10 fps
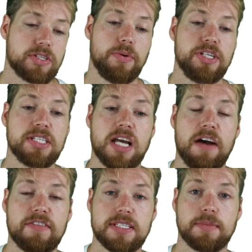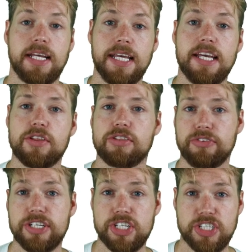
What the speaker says: So we just covered some key 3D